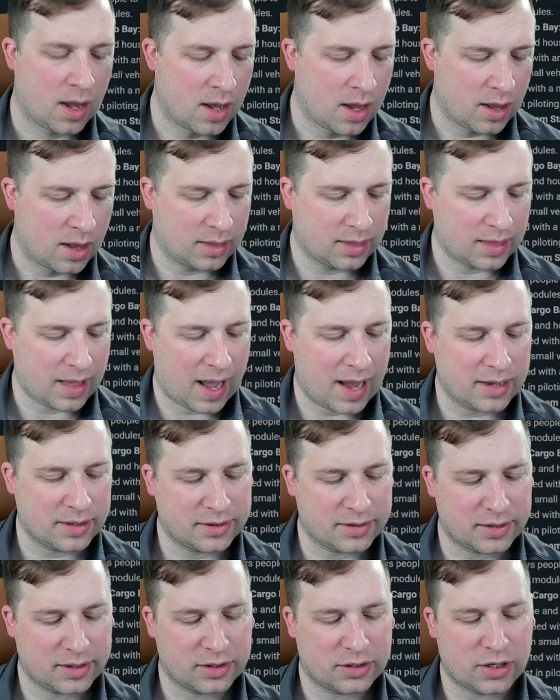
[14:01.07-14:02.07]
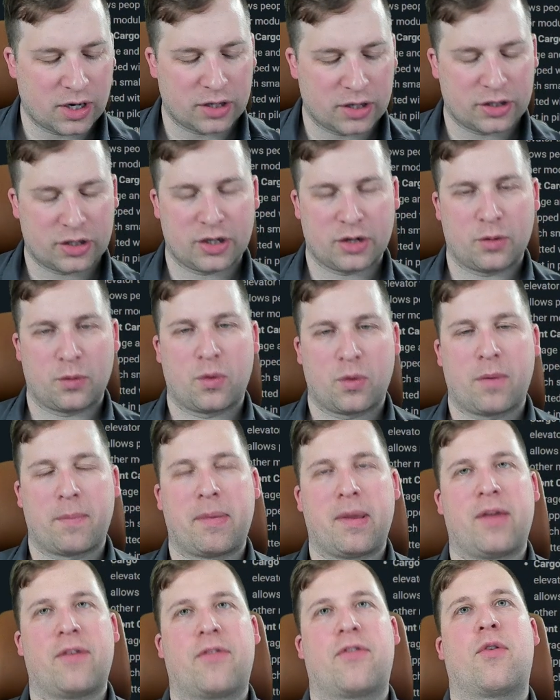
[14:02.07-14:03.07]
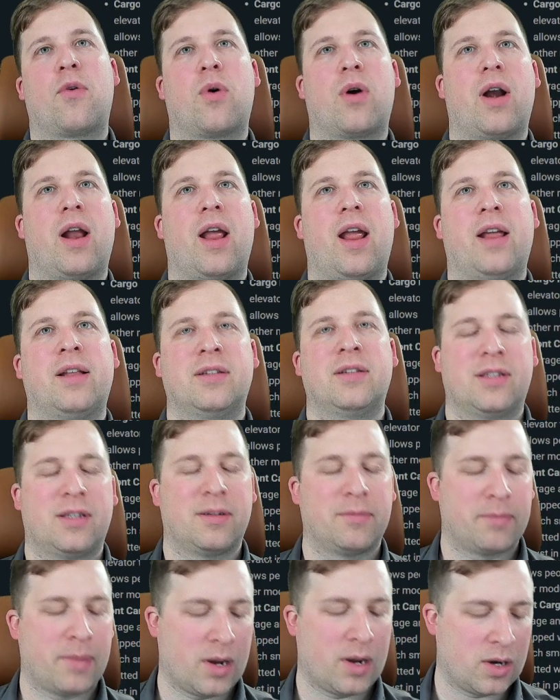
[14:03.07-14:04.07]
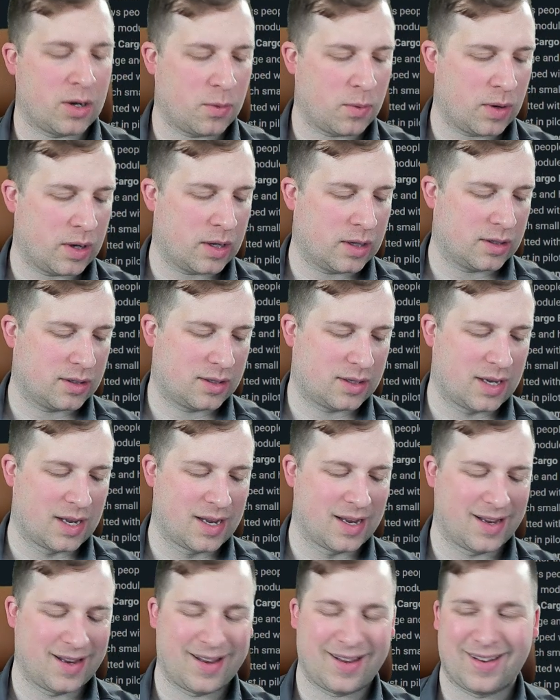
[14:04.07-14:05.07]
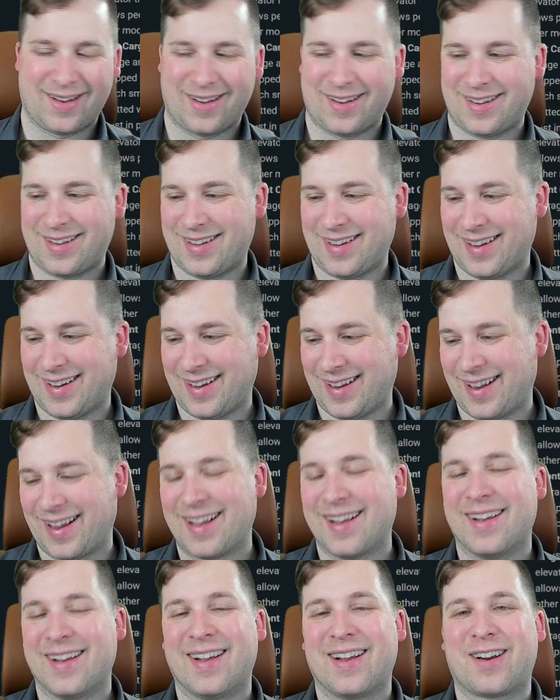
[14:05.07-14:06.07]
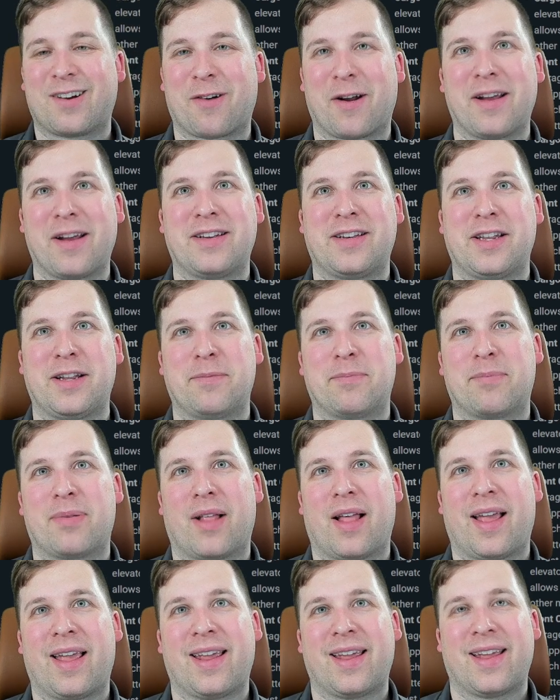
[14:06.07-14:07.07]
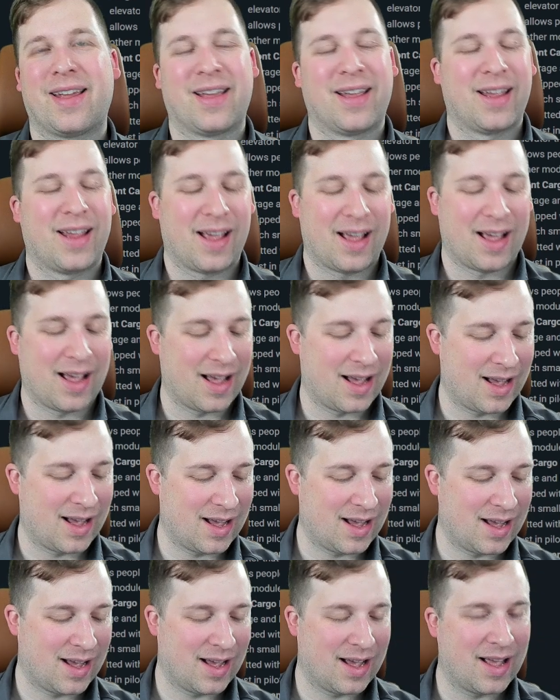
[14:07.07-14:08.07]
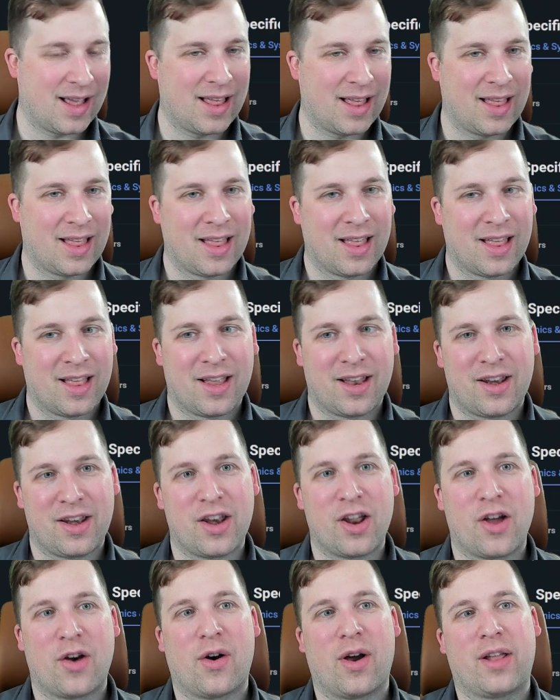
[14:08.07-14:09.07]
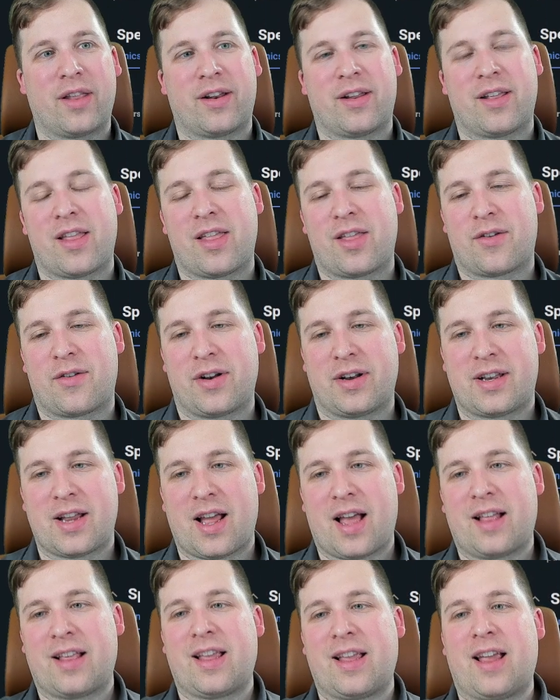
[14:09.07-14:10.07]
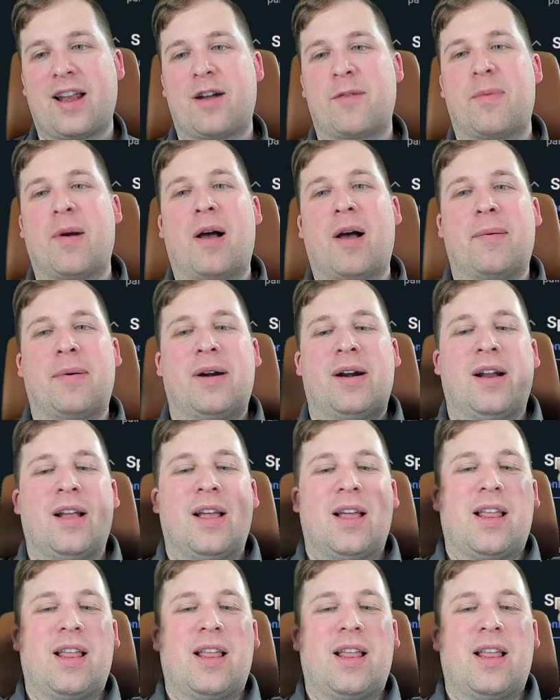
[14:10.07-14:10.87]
Last suggestion will be for instant bounty wins. Great team play. No other than the Retaliator bomber.